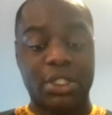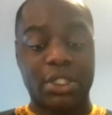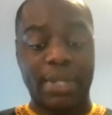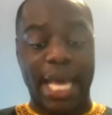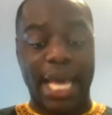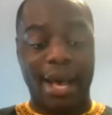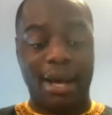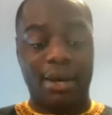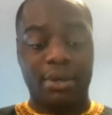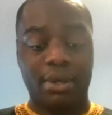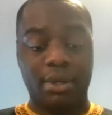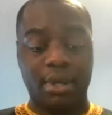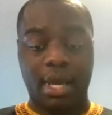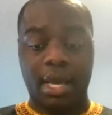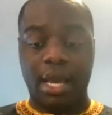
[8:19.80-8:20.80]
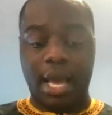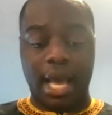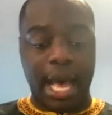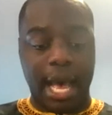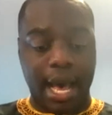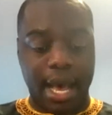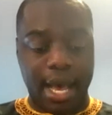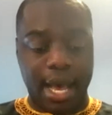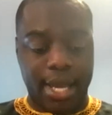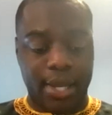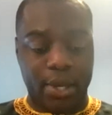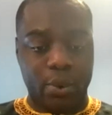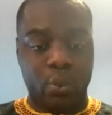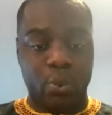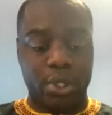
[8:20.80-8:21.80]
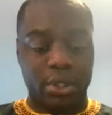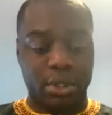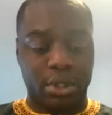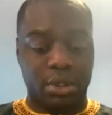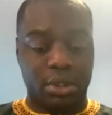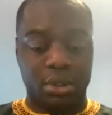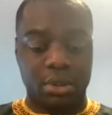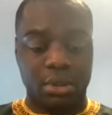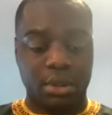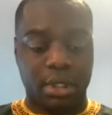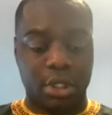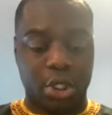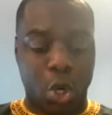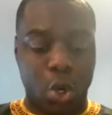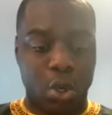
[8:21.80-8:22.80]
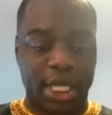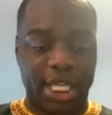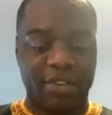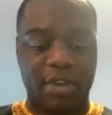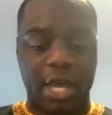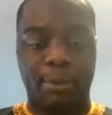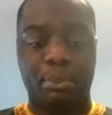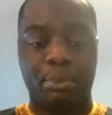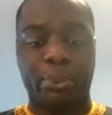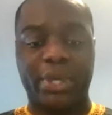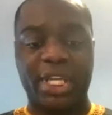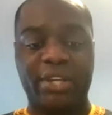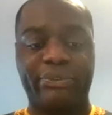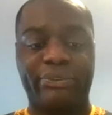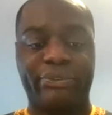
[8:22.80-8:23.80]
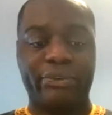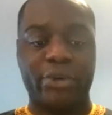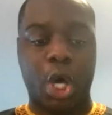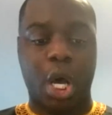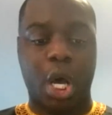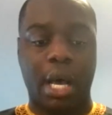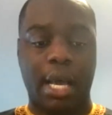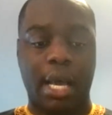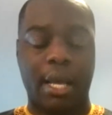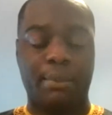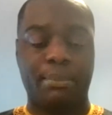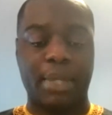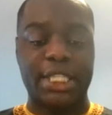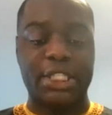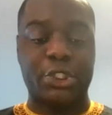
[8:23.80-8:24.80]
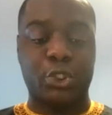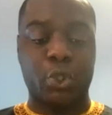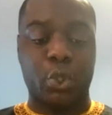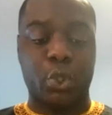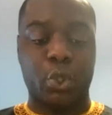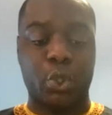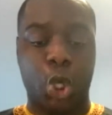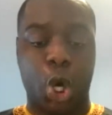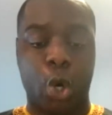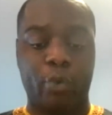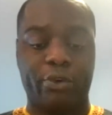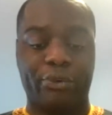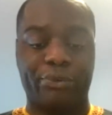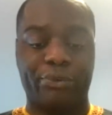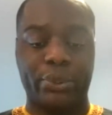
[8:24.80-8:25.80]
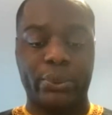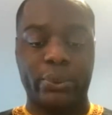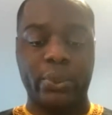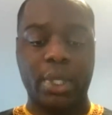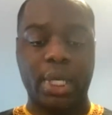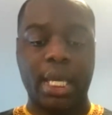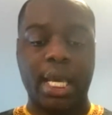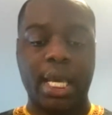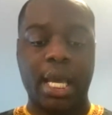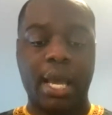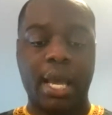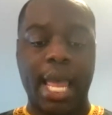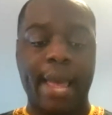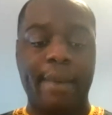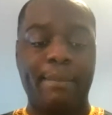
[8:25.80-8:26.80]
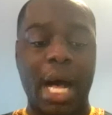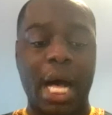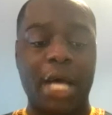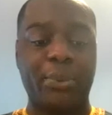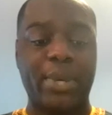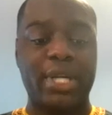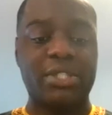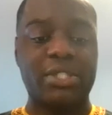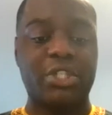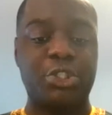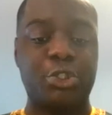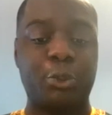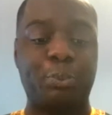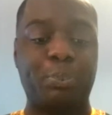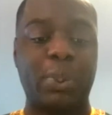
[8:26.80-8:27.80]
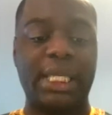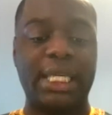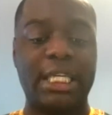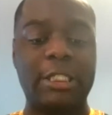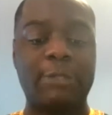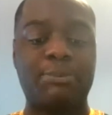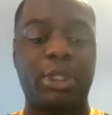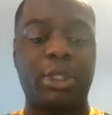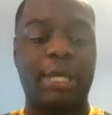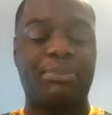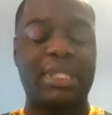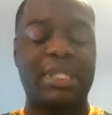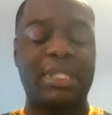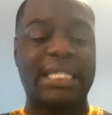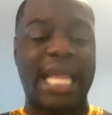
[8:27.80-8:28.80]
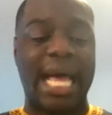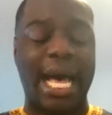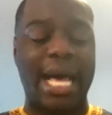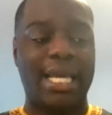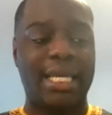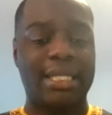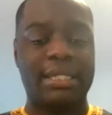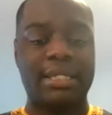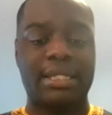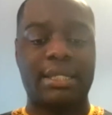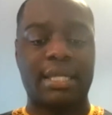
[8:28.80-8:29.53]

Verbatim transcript: So now I will go give a brief um, historical overview. And moderators, could you please put up the slides